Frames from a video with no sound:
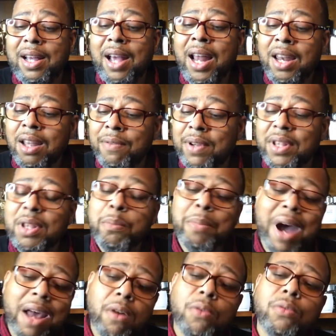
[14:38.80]
I love it. The
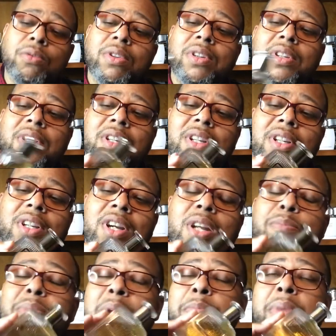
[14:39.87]
bottle
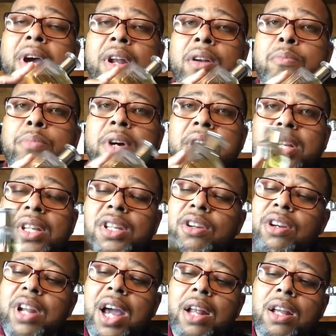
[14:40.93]
could be better, but
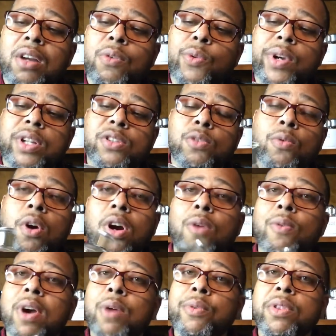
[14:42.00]
you're not going to walk
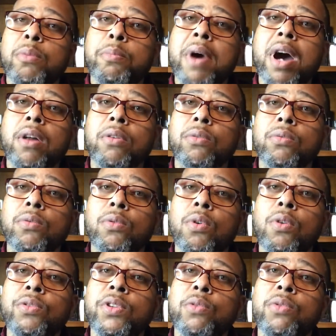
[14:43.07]
around with the bottle
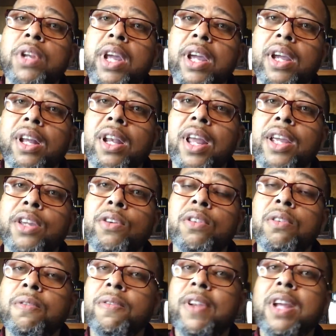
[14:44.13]
on your neck like you're
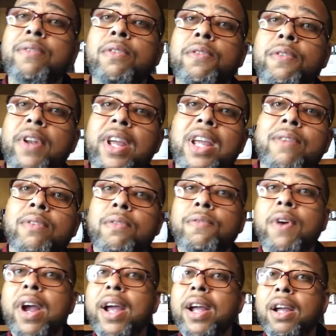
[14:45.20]
the flavor flavor
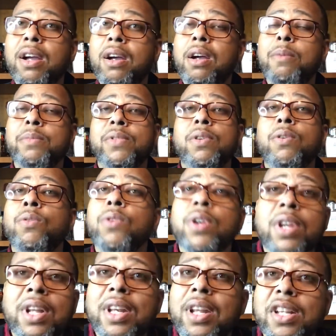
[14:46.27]
frat cop. So
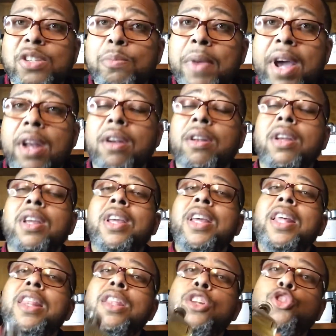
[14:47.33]
it doesn't matter
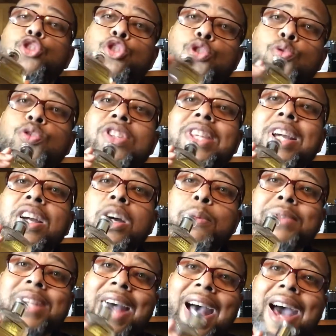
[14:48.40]
the juice that
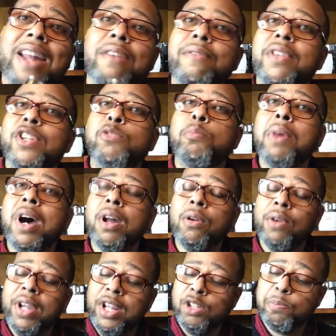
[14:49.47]
comes out of this
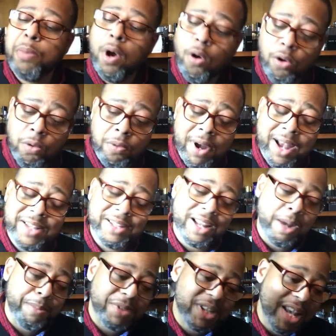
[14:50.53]
bottle is polarizing.
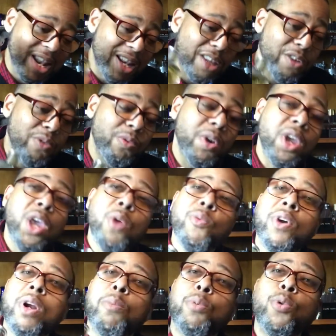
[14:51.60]
I'm telling you,
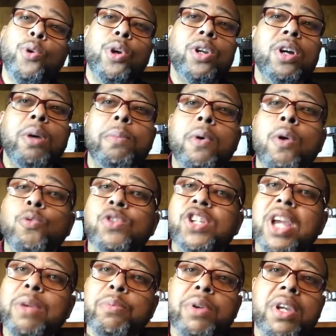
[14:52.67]
when I pulled up on
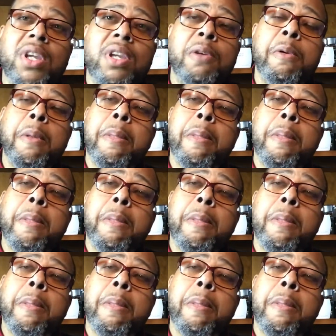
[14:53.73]
JP